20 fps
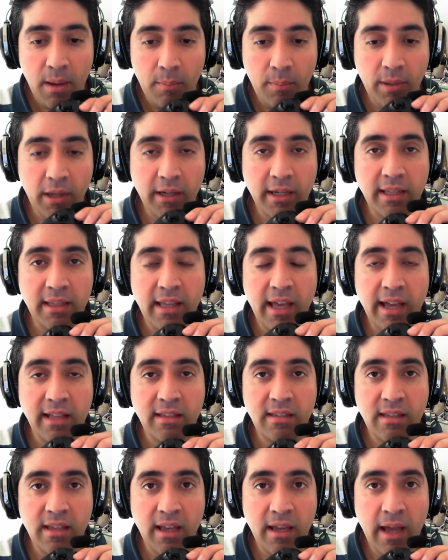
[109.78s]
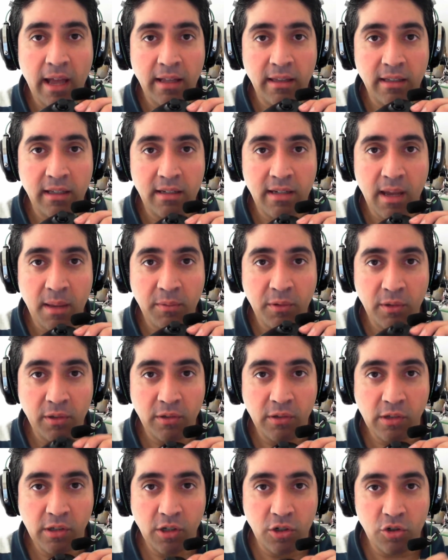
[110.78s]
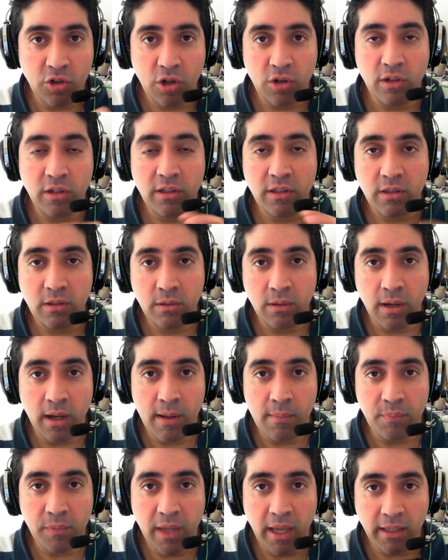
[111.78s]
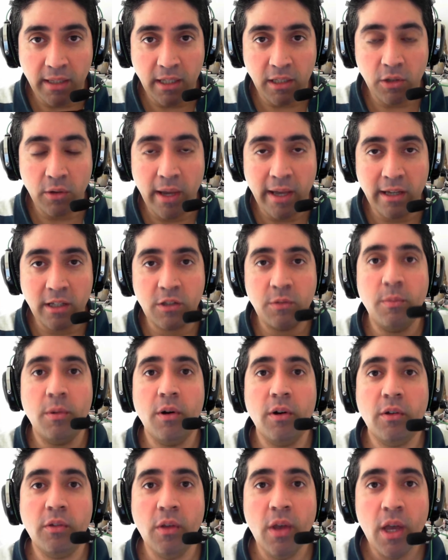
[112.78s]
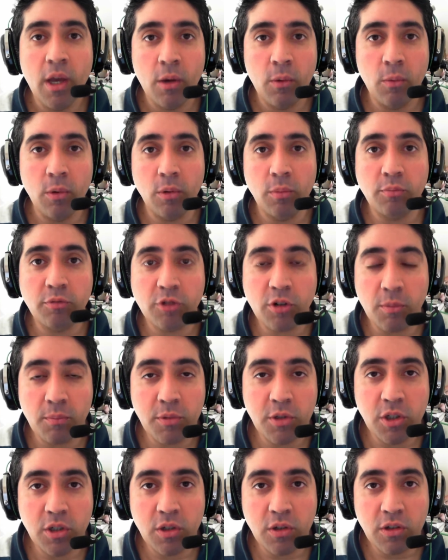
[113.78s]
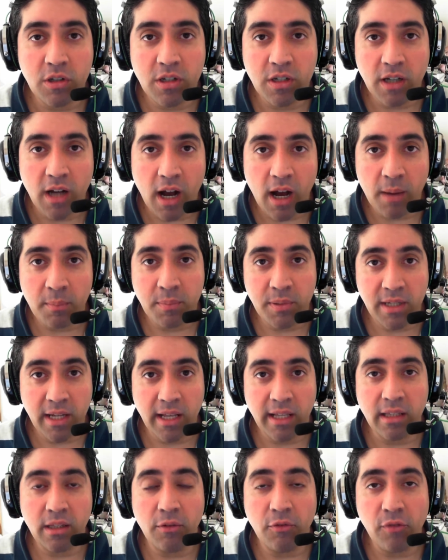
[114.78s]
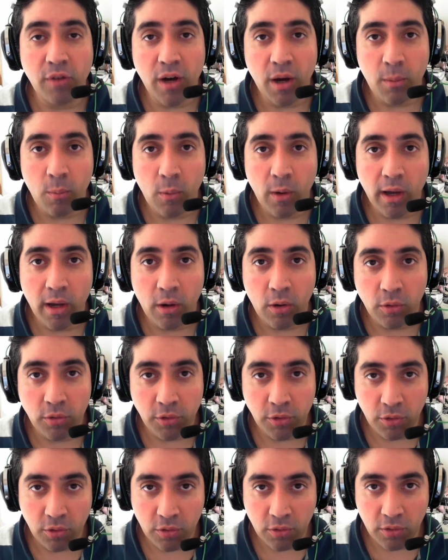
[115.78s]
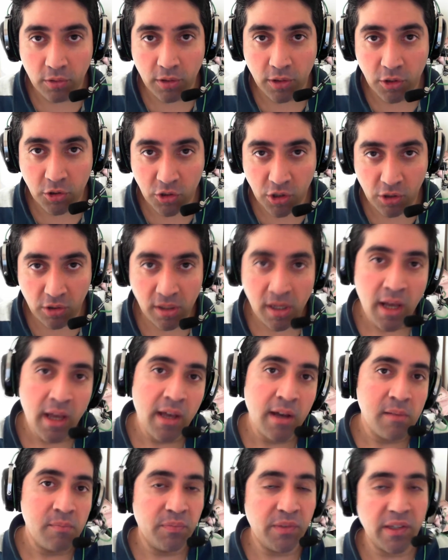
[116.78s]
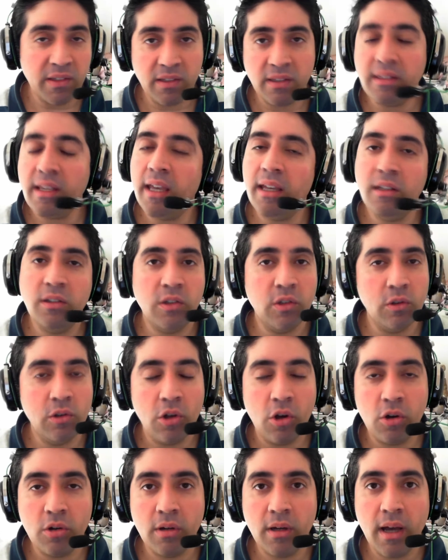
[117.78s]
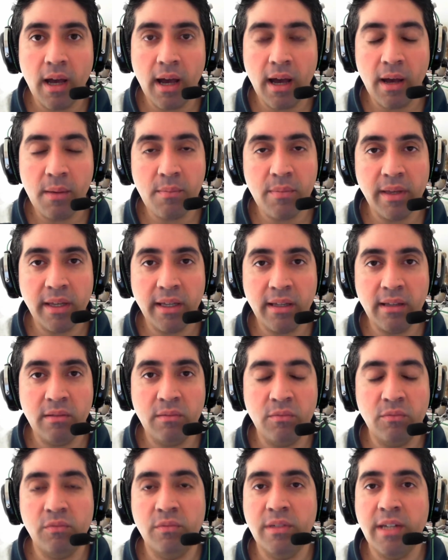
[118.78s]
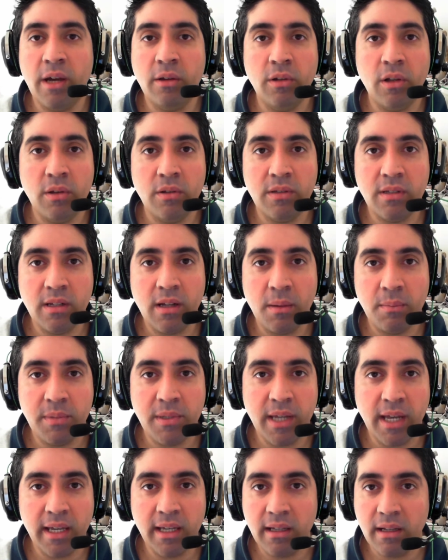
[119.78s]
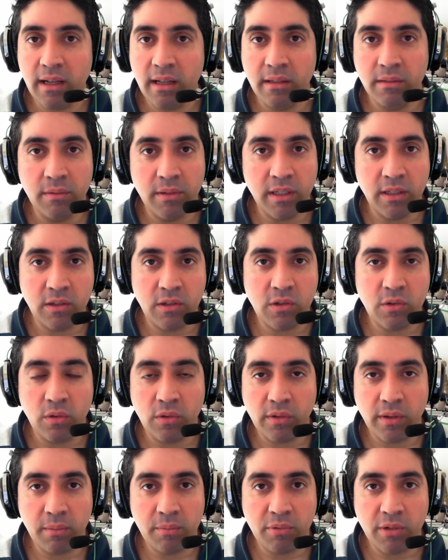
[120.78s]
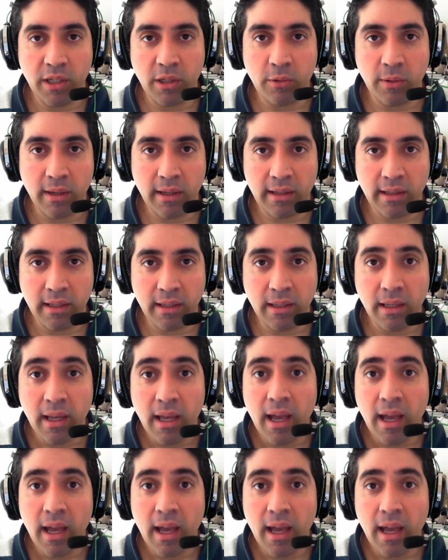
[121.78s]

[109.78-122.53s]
plug in the headset and the adapter into the controller, and then your Xbox will prompt you to update the firmware on your controller. Doesn't take too long. It downloads an update and installs it pretty quickly.